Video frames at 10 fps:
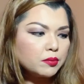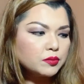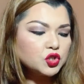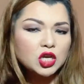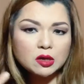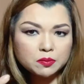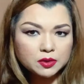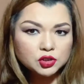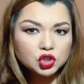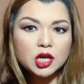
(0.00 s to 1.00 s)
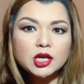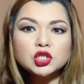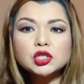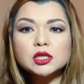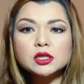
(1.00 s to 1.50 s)
shape is
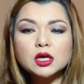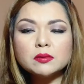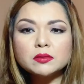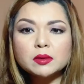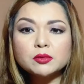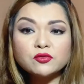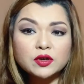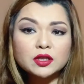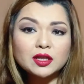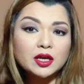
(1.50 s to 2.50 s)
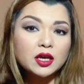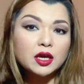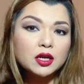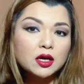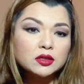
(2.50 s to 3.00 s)
changing, I'm afraid that I
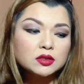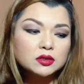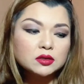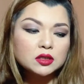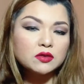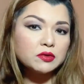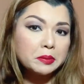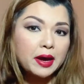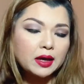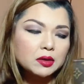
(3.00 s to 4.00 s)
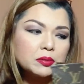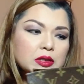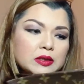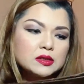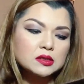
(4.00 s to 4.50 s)
cannot give it back,
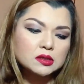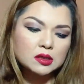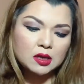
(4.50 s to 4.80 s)
because